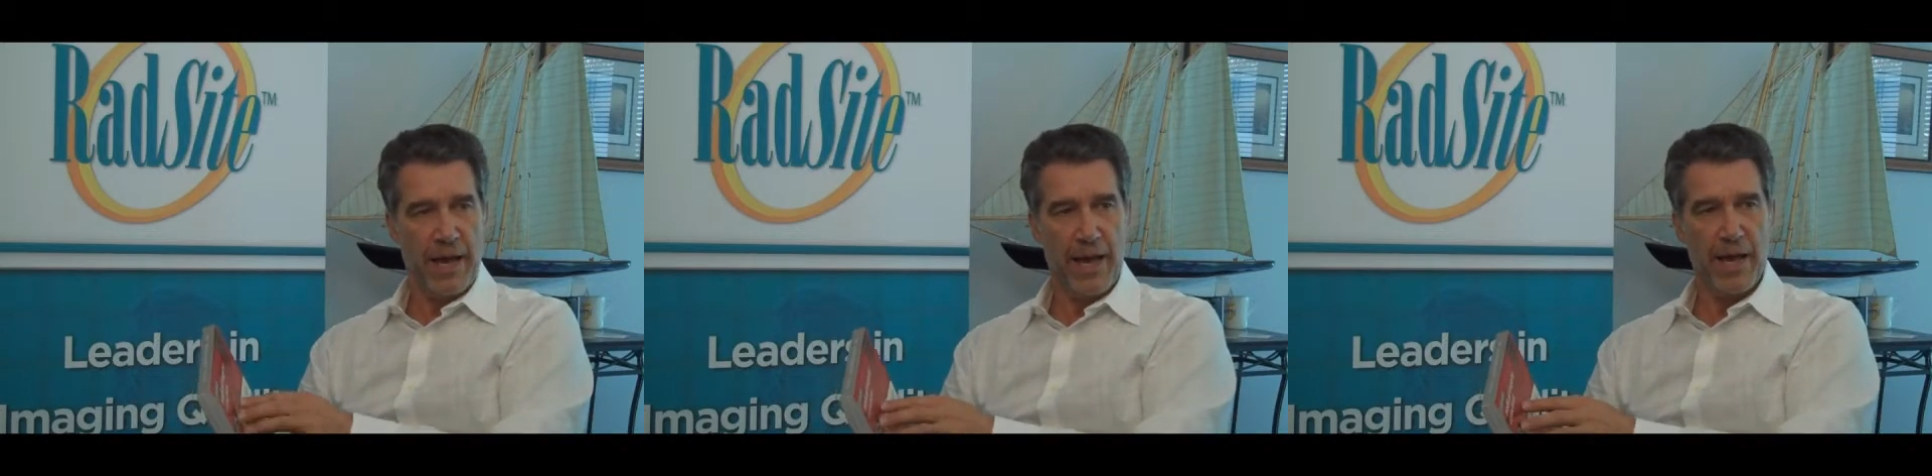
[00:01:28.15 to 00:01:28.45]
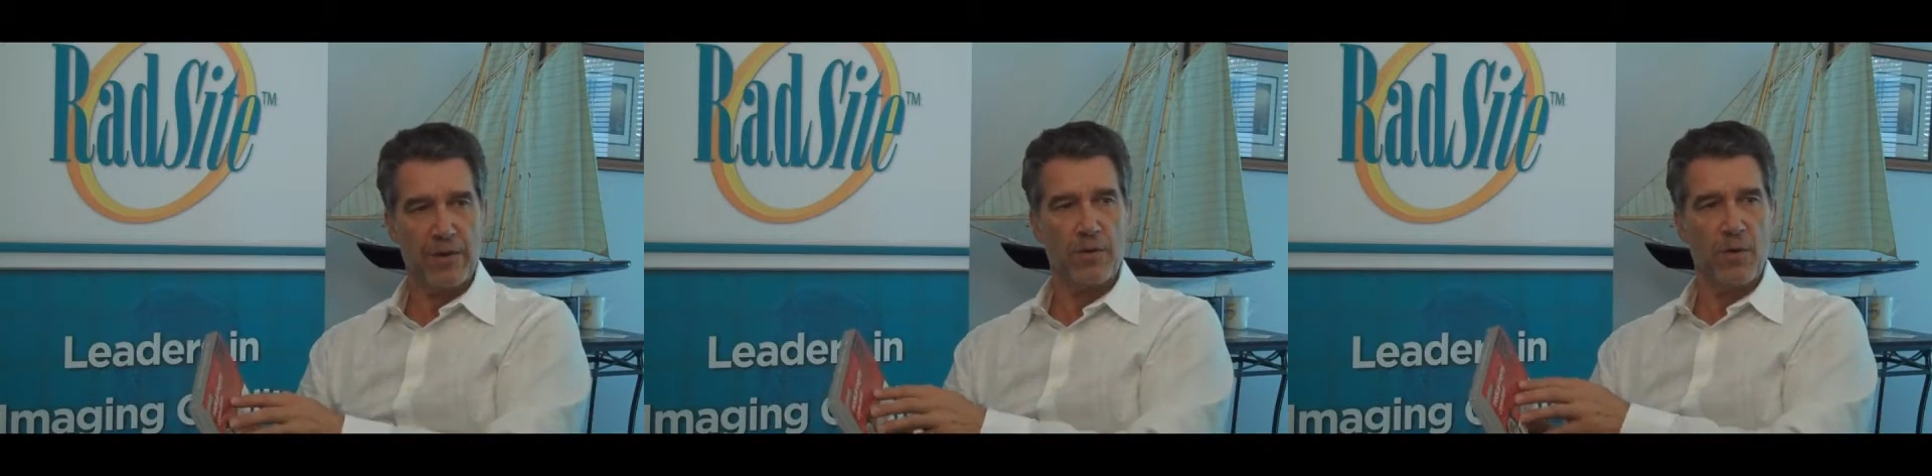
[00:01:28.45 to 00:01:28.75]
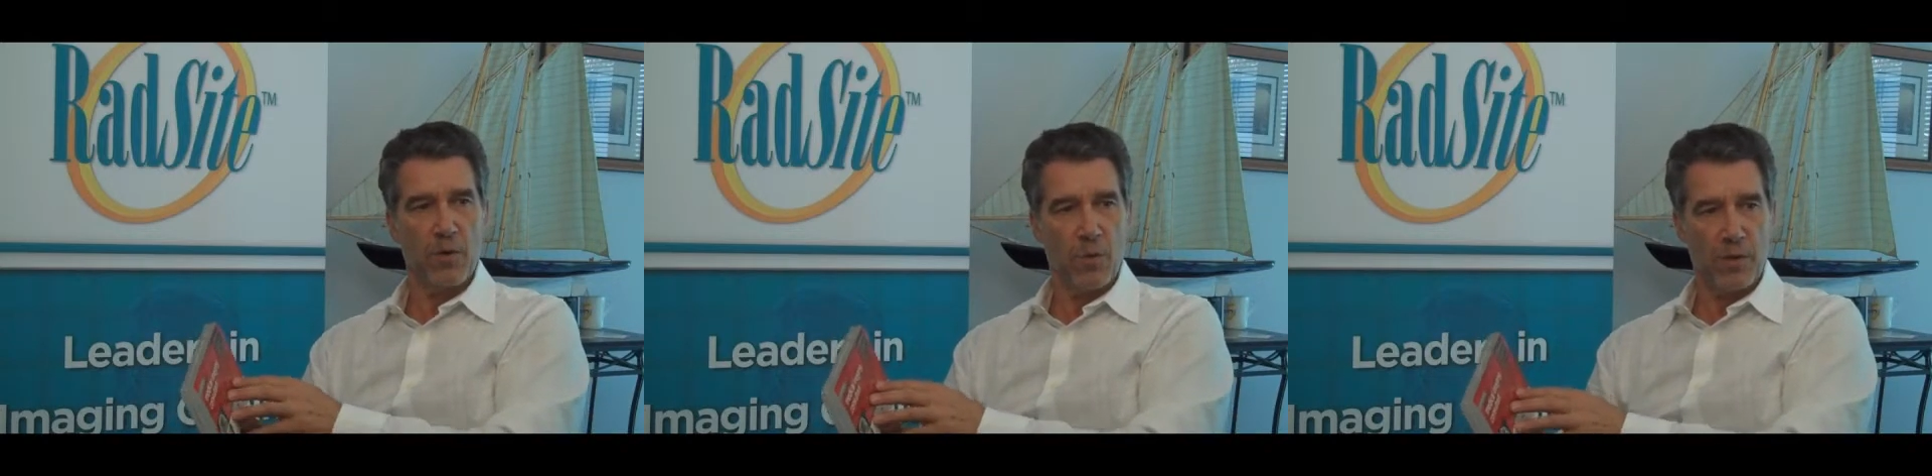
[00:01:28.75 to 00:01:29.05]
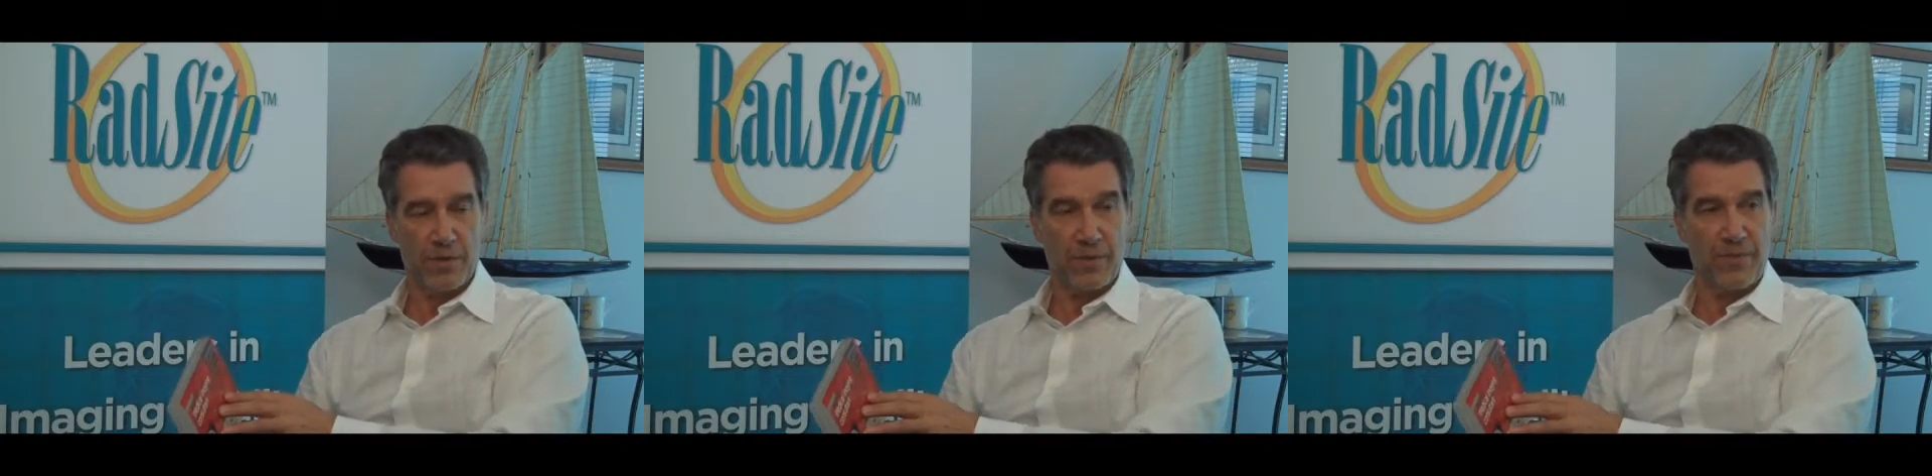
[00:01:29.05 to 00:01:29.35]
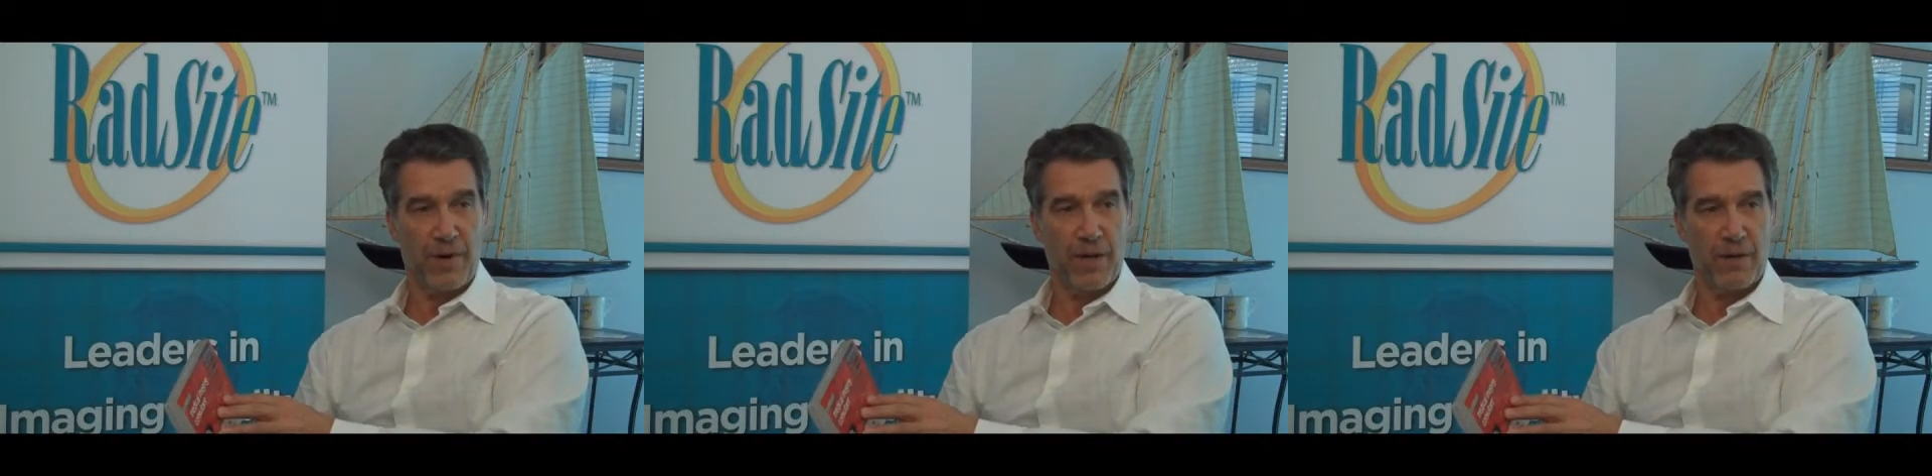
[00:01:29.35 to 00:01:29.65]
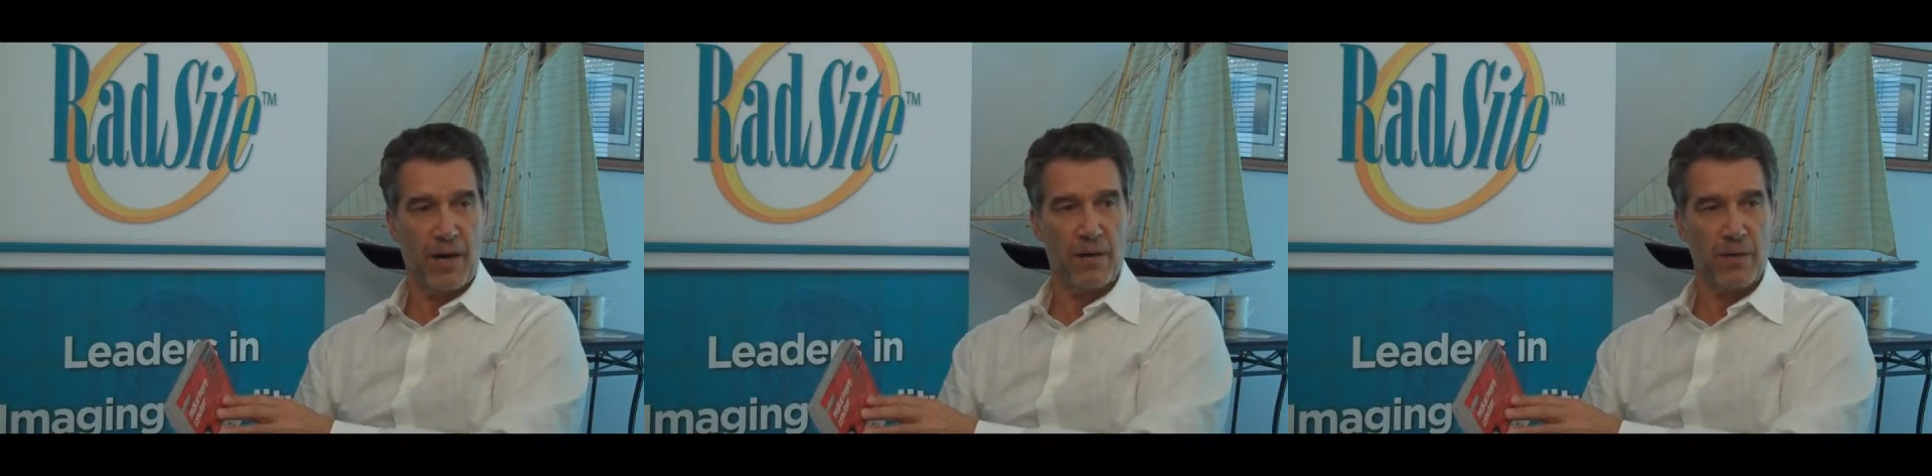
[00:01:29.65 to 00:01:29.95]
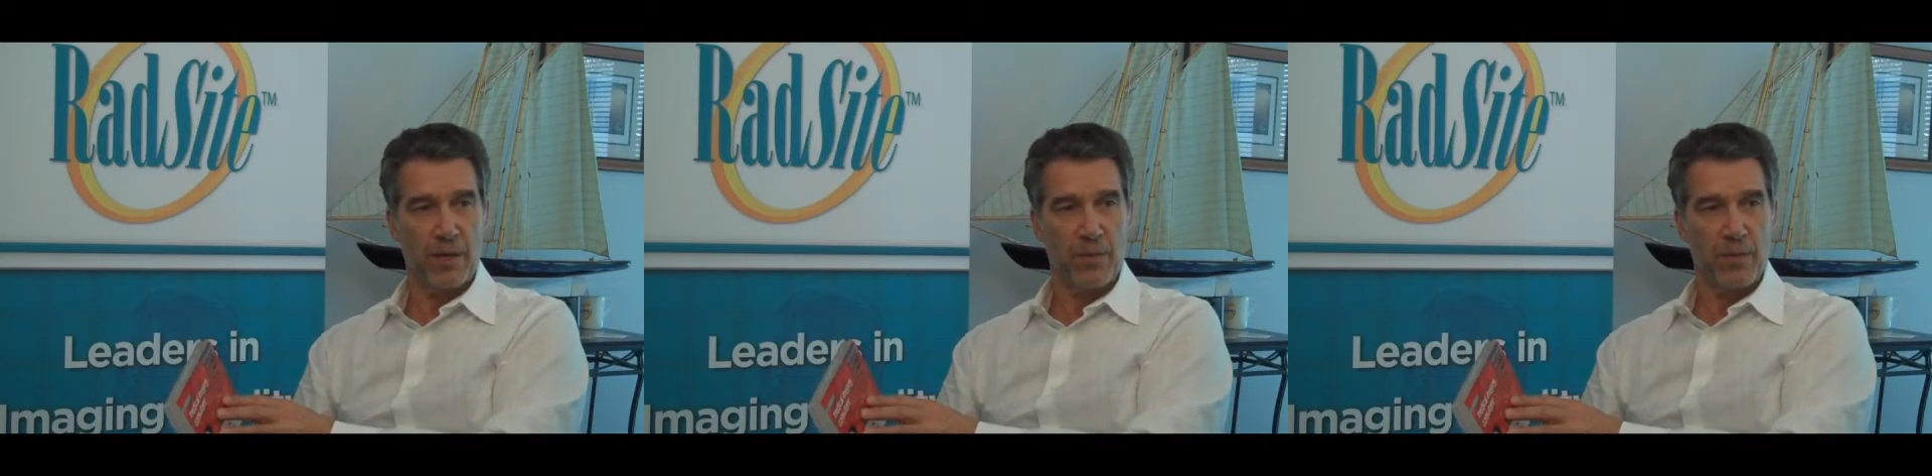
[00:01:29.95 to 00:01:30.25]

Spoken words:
and what is the final outcome